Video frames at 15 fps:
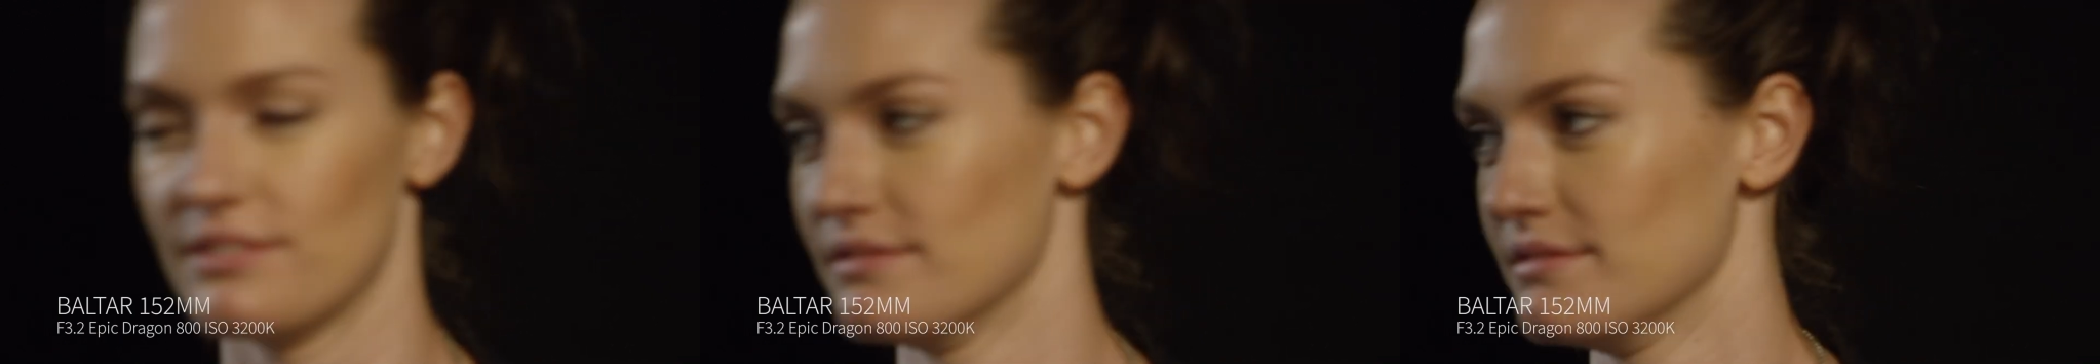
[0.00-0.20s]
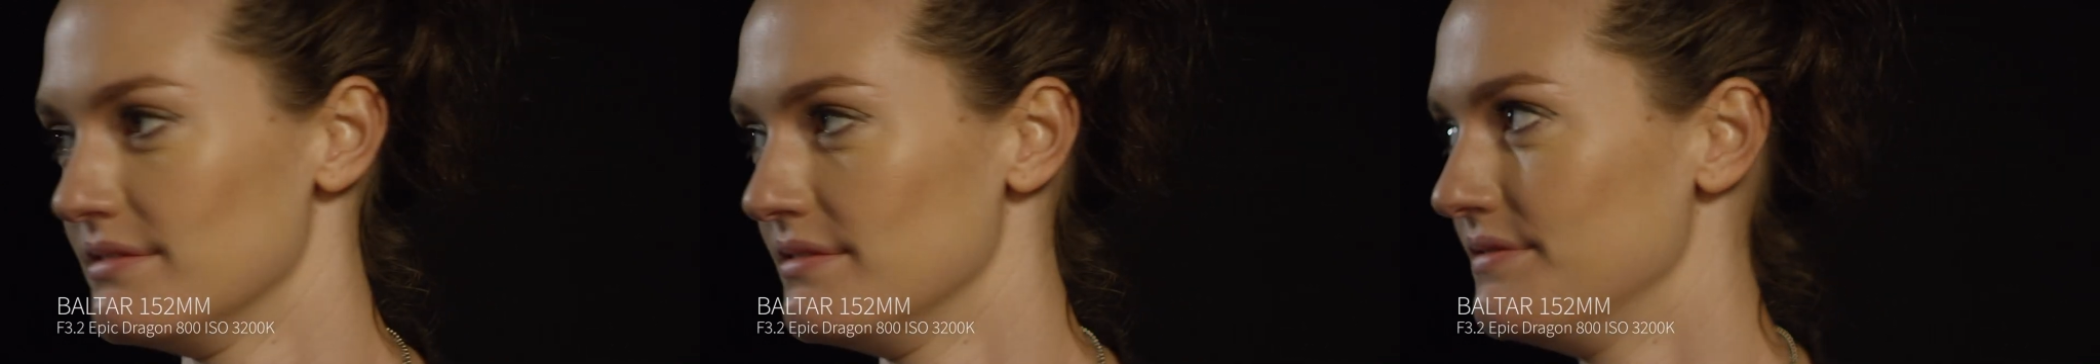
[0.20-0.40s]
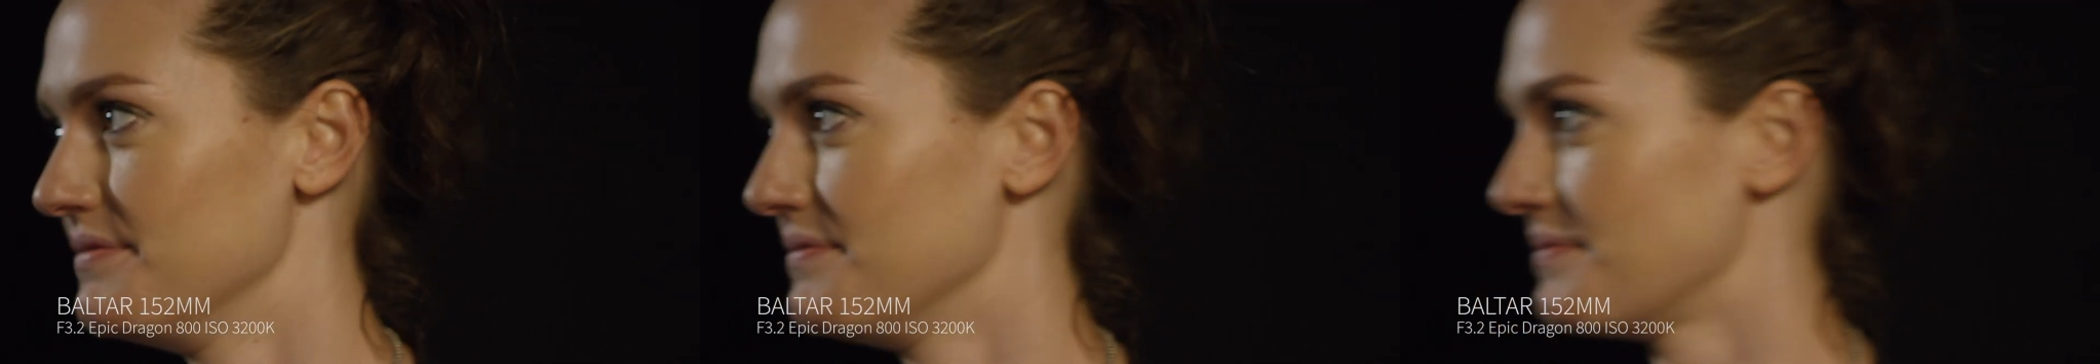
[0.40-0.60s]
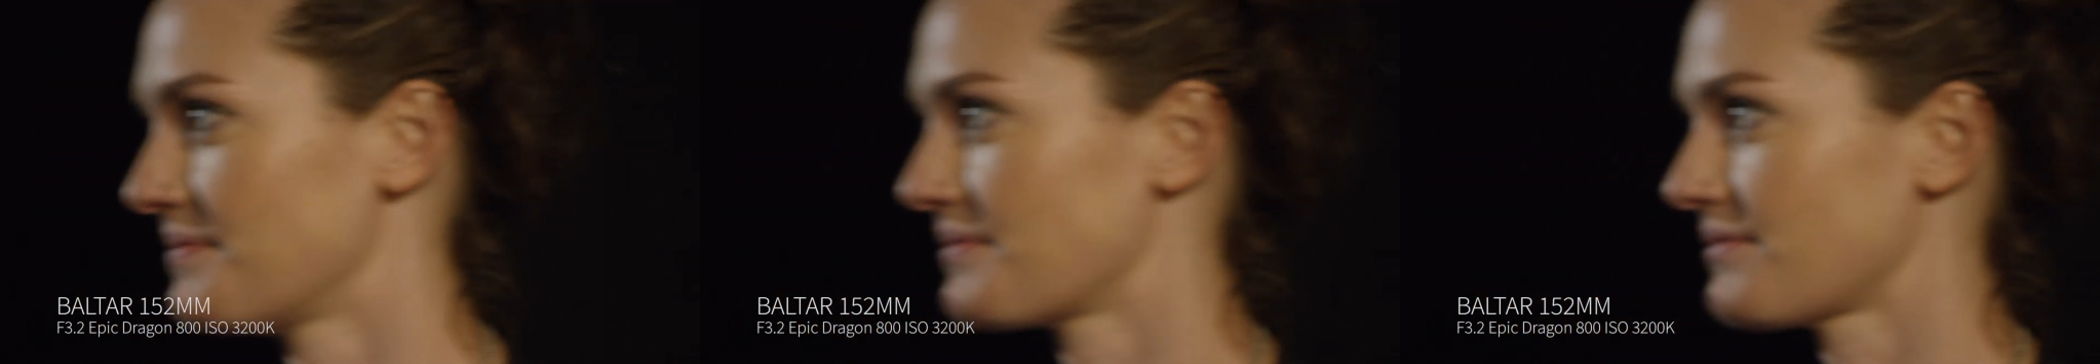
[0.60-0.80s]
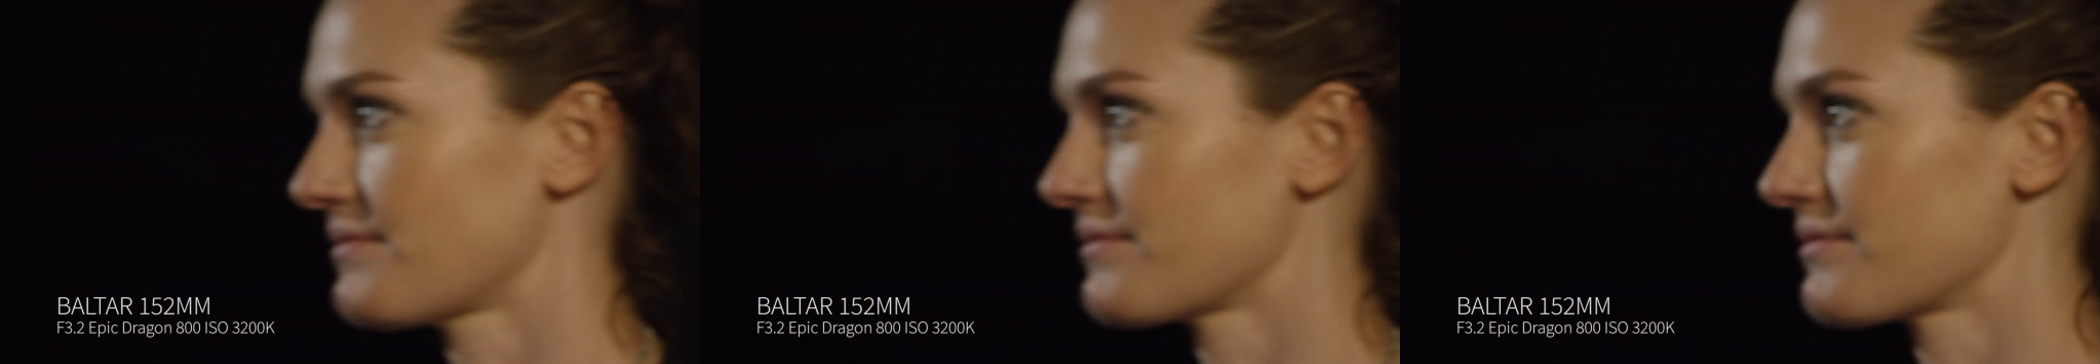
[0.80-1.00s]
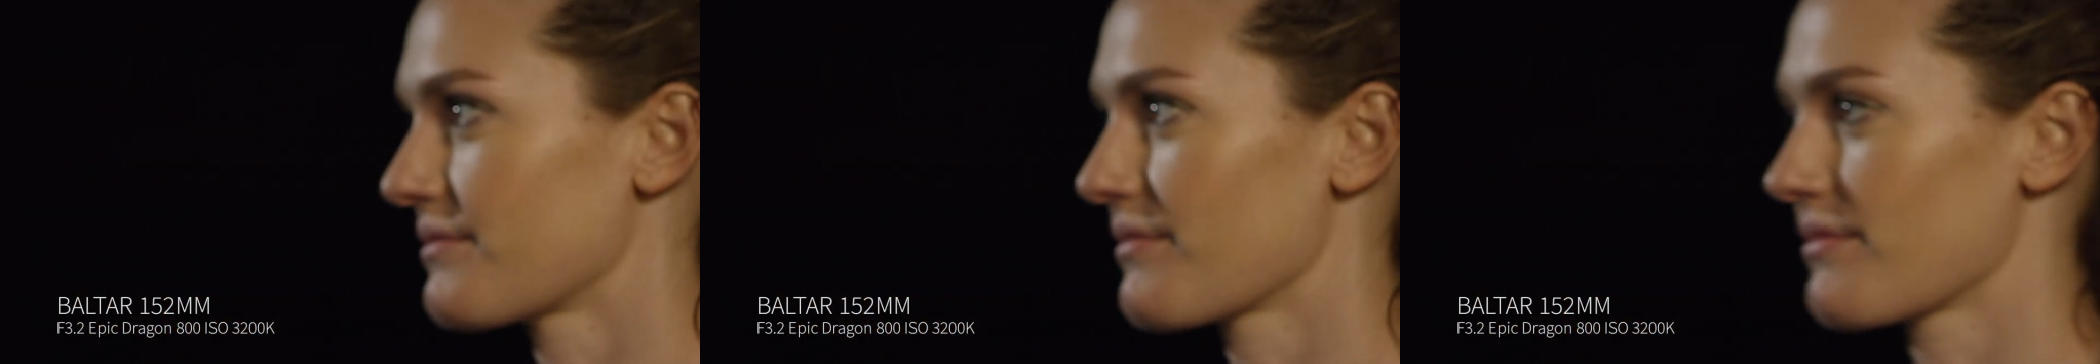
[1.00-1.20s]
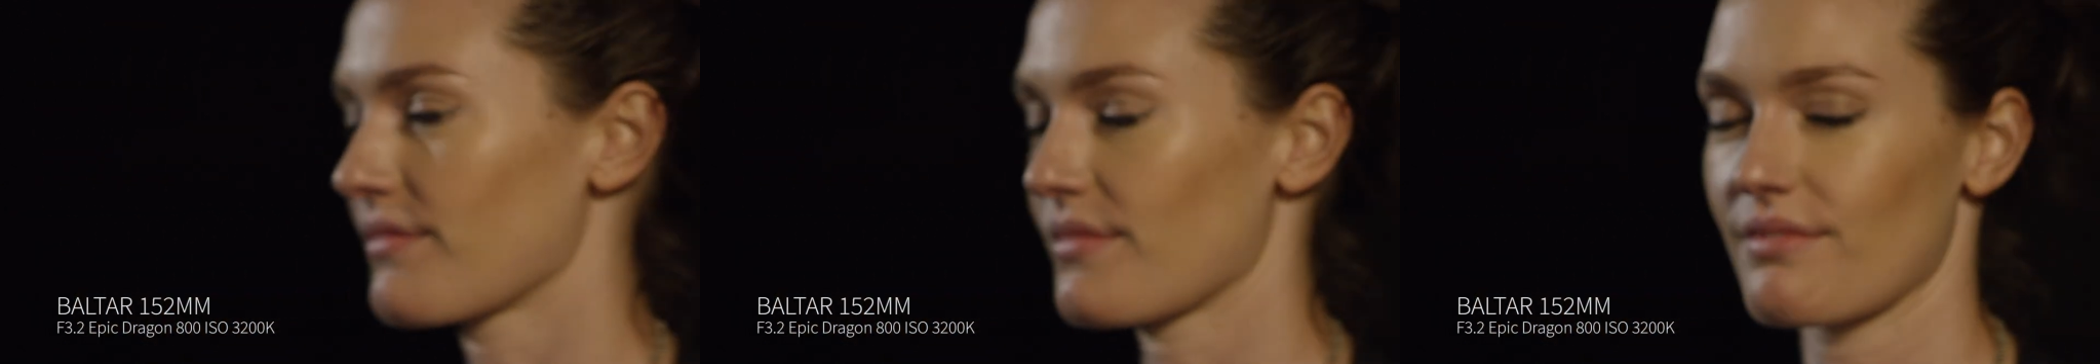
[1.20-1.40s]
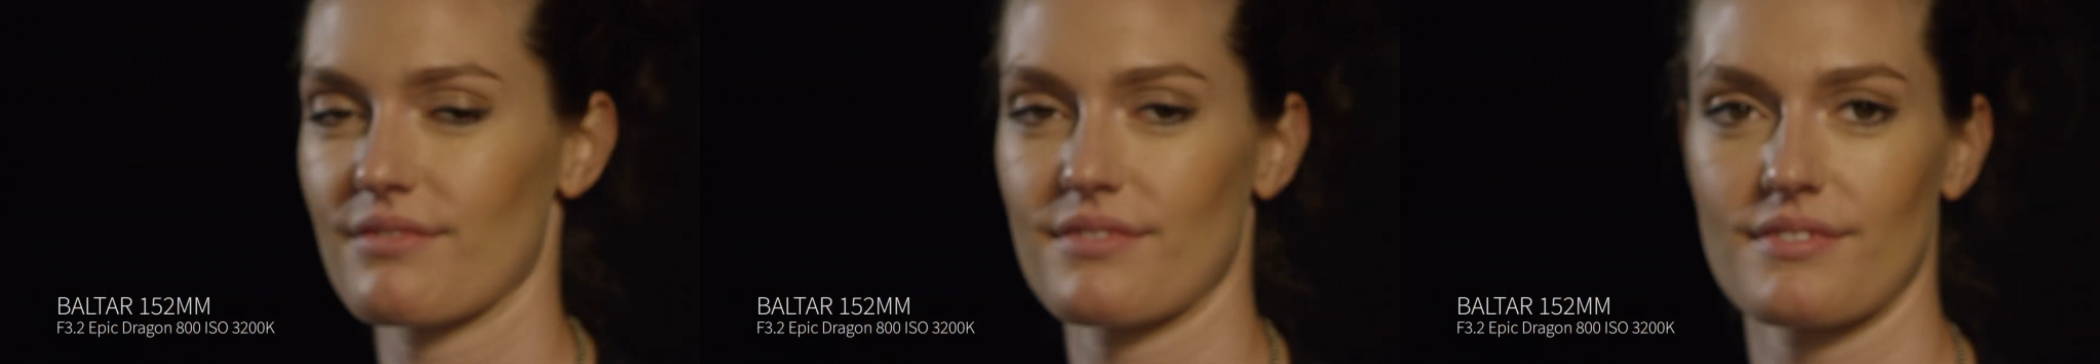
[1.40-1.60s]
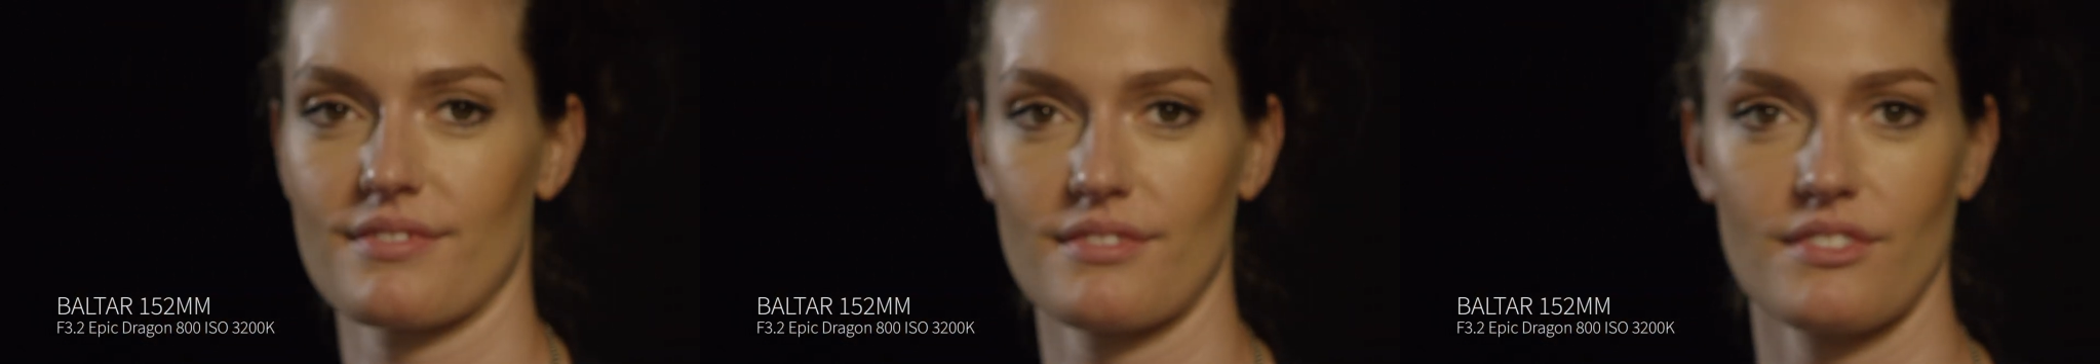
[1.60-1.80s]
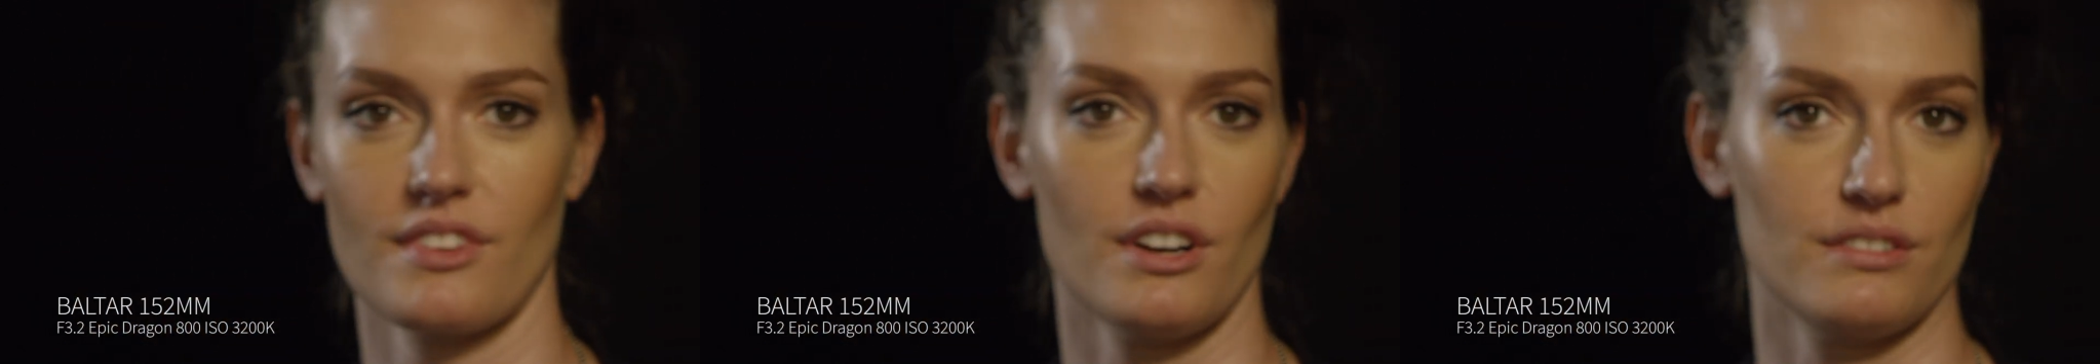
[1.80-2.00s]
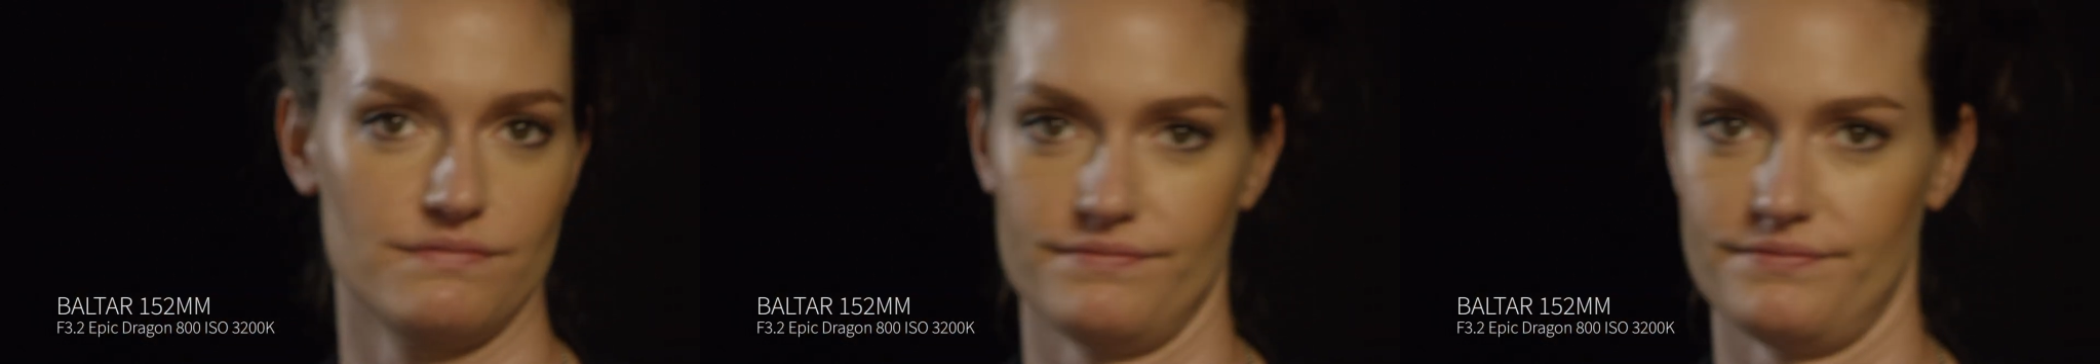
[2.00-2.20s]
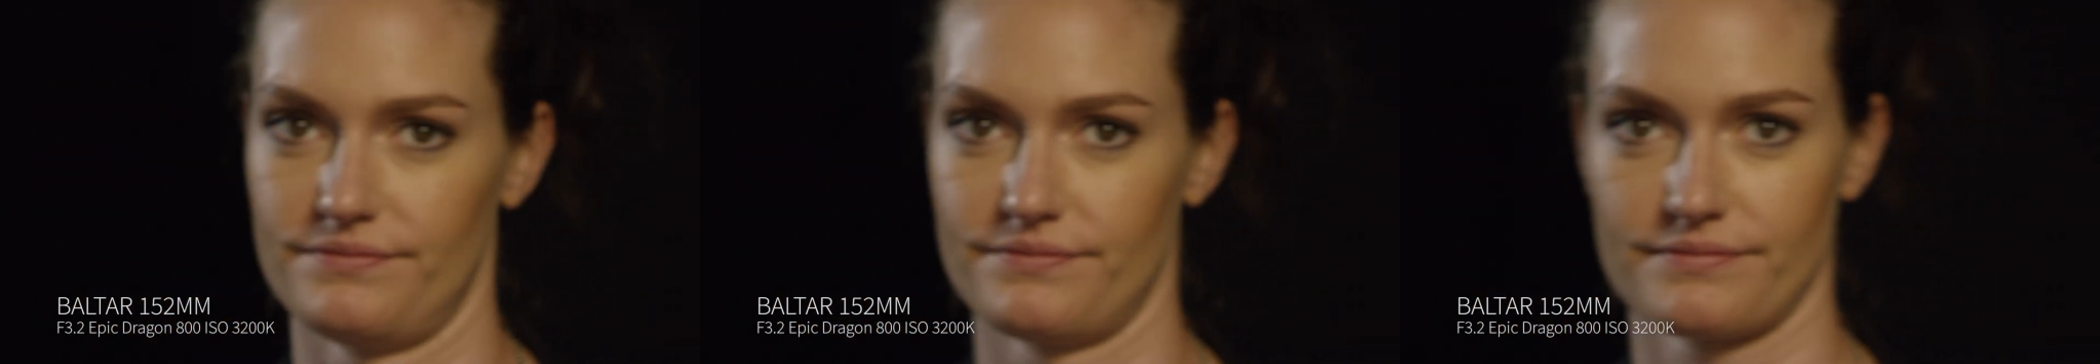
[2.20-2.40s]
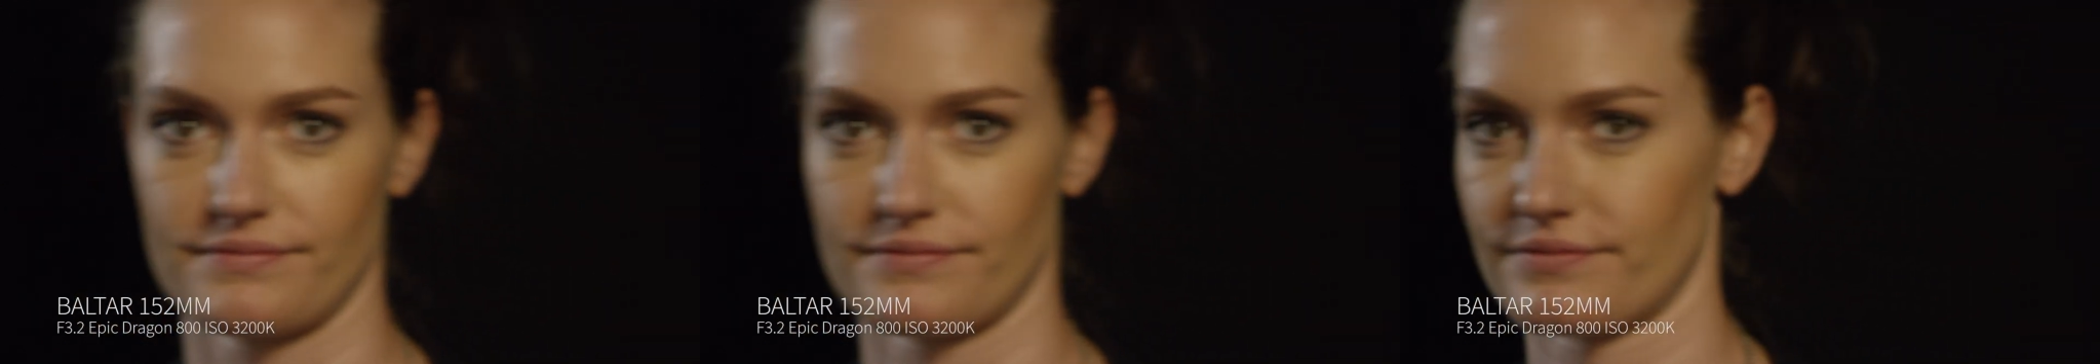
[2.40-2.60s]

same Yeah, height. she's sober. She could fit in the dress.